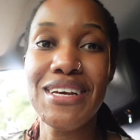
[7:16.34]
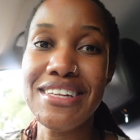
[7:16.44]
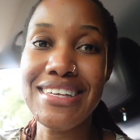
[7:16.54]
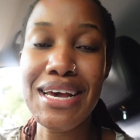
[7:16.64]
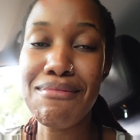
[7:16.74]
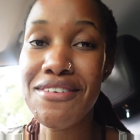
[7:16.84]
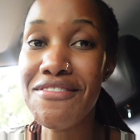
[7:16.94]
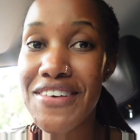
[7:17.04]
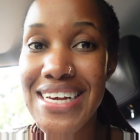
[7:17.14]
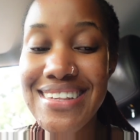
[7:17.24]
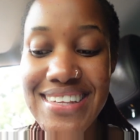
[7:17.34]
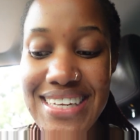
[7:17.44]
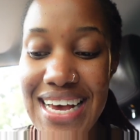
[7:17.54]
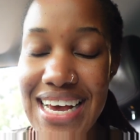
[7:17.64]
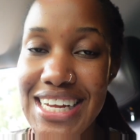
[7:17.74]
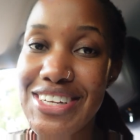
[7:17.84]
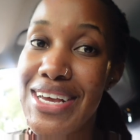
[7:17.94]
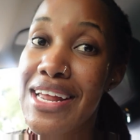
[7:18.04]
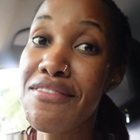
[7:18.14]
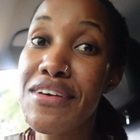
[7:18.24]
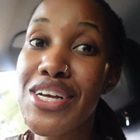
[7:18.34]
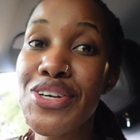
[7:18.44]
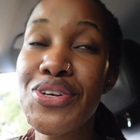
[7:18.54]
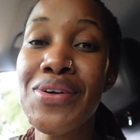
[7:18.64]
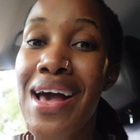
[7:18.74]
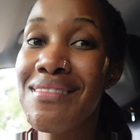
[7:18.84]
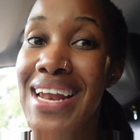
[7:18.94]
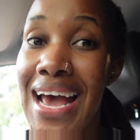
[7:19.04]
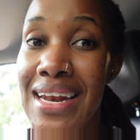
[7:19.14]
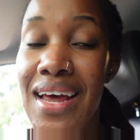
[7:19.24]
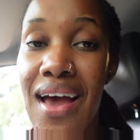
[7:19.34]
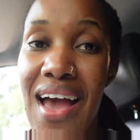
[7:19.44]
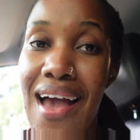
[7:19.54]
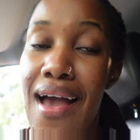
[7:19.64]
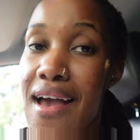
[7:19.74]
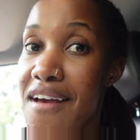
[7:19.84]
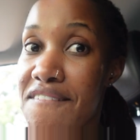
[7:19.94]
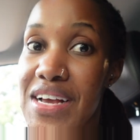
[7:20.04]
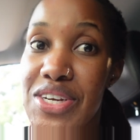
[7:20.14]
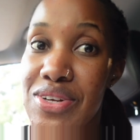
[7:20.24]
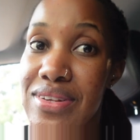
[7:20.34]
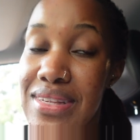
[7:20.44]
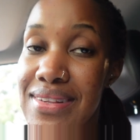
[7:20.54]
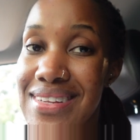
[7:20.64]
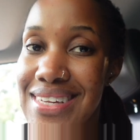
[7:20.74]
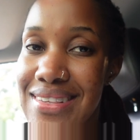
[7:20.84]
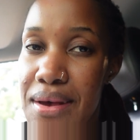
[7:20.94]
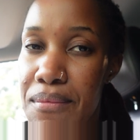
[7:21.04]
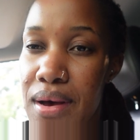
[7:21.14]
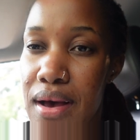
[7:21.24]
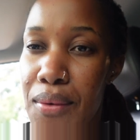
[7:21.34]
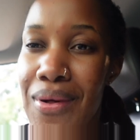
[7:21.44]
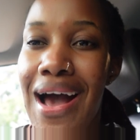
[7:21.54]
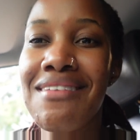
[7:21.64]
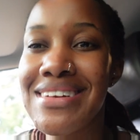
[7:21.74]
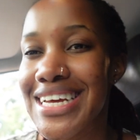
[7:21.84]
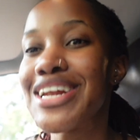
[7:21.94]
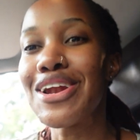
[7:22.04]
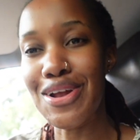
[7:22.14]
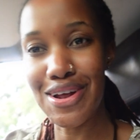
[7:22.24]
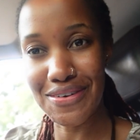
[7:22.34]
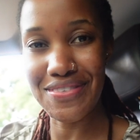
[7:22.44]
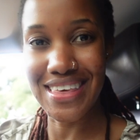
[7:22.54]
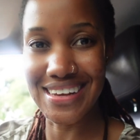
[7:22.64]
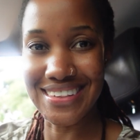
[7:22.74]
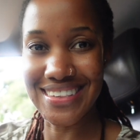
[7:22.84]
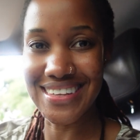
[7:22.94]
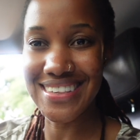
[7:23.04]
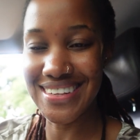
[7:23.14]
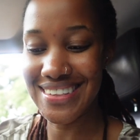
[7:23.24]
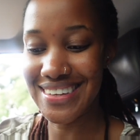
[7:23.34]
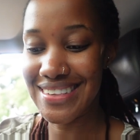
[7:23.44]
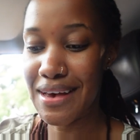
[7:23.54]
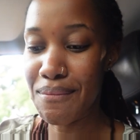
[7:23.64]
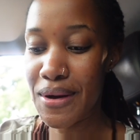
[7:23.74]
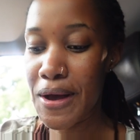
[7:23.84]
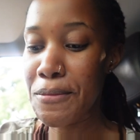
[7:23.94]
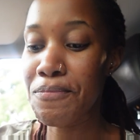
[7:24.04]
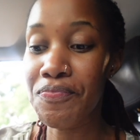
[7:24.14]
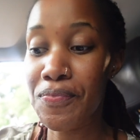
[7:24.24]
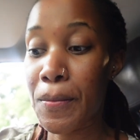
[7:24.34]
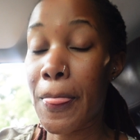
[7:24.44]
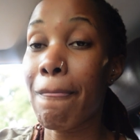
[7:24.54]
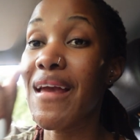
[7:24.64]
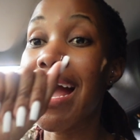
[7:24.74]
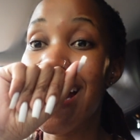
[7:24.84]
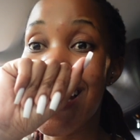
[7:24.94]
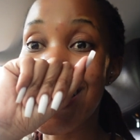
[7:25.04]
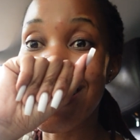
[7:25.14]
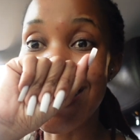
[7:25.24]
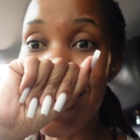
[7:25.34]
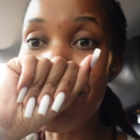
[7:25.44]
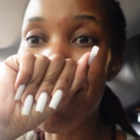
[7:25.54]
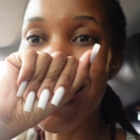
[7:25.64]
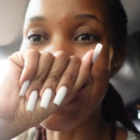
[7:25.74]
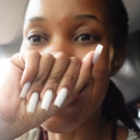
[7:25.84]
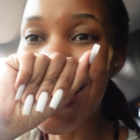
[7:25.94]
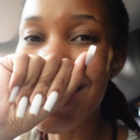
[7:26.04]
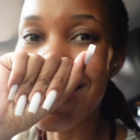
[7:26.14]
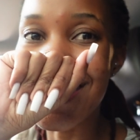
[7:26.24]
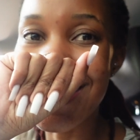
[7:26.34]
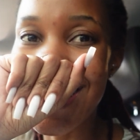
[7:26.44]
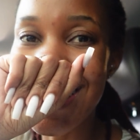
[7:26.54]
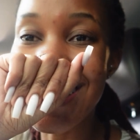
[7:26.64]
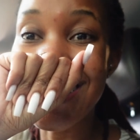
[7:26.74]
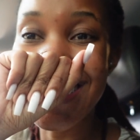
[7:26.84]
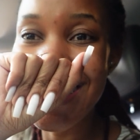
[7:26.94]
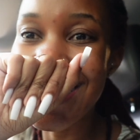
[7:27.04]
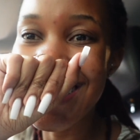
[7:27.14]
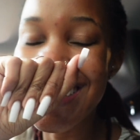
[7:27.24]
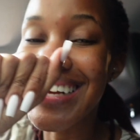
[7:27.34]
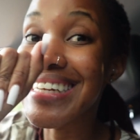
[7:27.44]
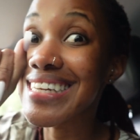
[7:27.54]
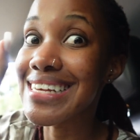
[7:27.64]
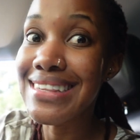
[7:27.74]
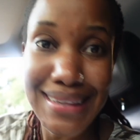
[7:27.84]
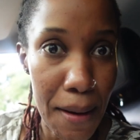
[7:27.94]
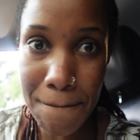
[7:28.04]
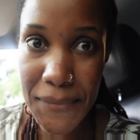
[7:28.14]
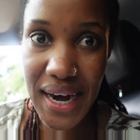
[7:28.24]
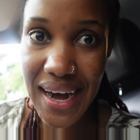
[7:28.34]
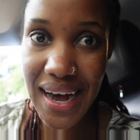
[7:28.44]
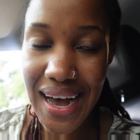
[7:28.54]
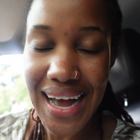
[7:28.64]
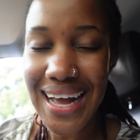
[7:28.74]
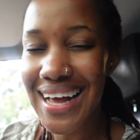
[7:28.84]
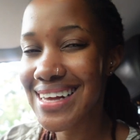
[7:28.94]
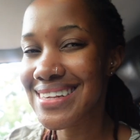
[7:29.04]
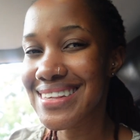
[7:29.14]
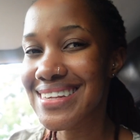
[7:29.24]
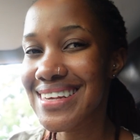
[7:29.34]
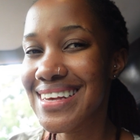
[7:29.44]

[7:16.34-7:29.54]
here to get my face done, to get a facial. I haven't had a facial since December. Well, I haven't done a lot of things since December. I hadn't done my nails since December. Guys,